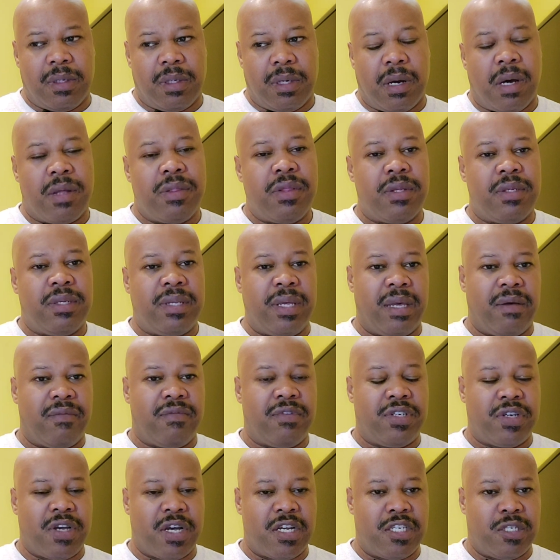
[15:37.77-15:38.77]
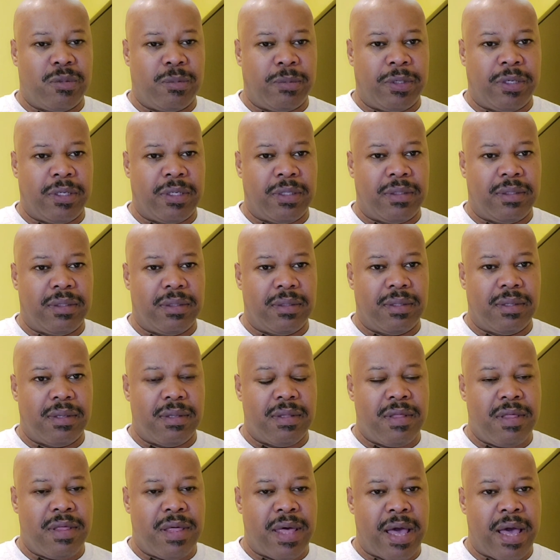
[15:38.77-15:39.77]
on the day of judgment,
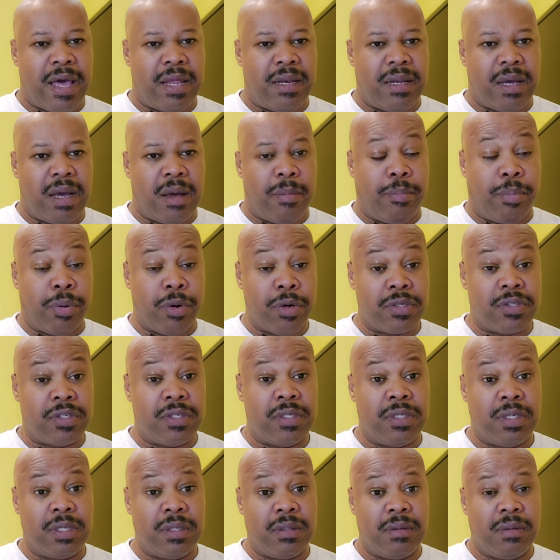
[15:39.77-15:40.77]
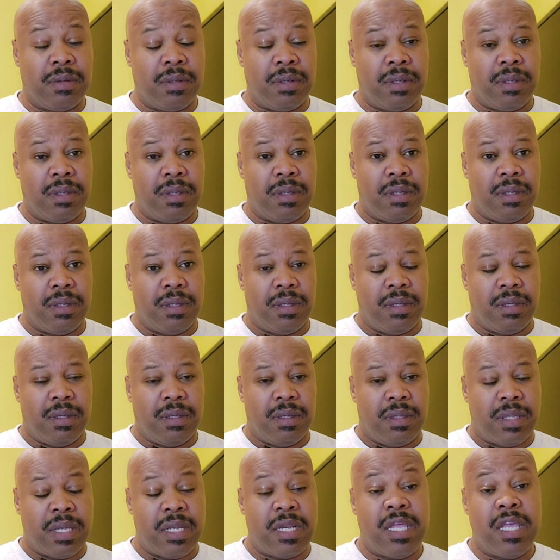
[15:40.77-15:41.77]
that a person,
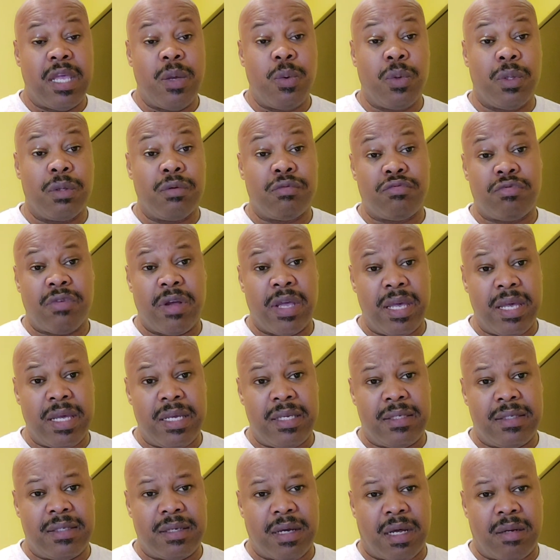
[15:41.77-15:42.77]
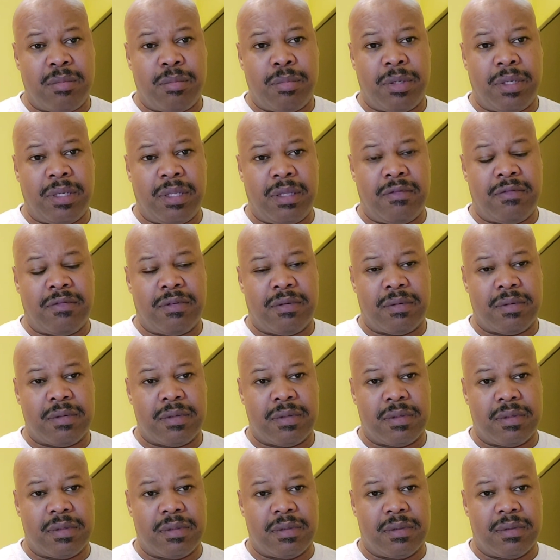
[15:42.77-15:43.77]
that he will raise
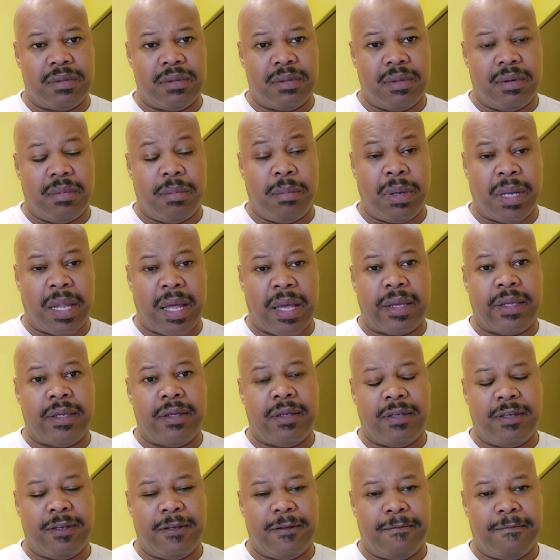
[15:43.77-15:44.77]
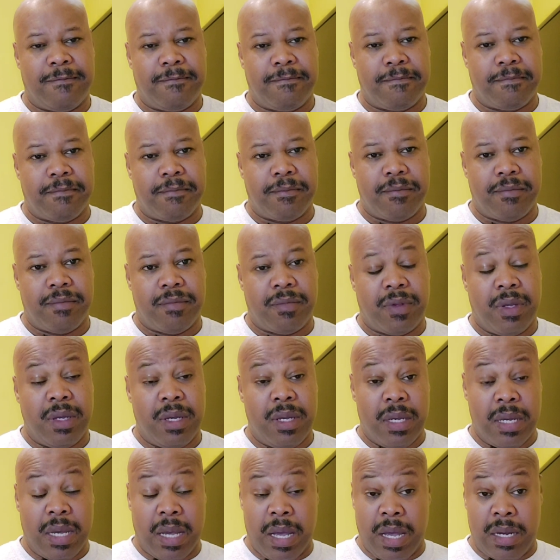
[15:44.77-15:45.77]
unbelievers blind
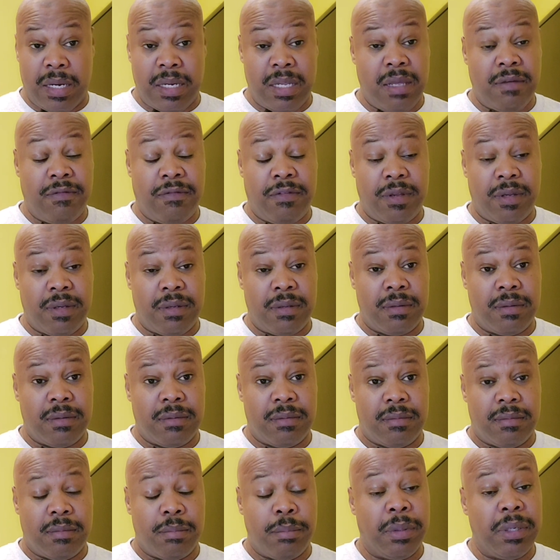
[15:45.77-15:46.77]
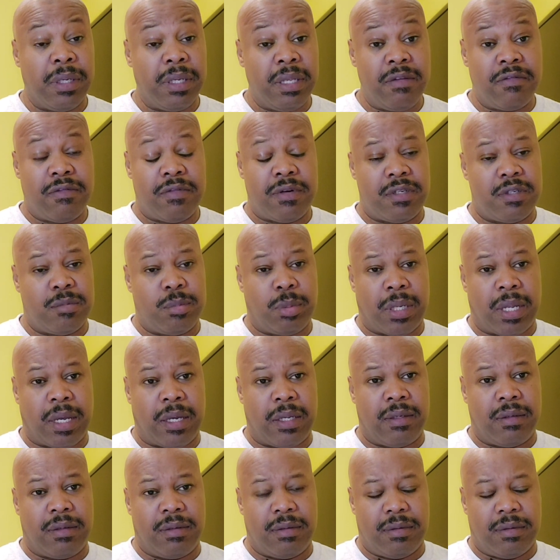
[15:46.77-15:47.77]
and even believers blind.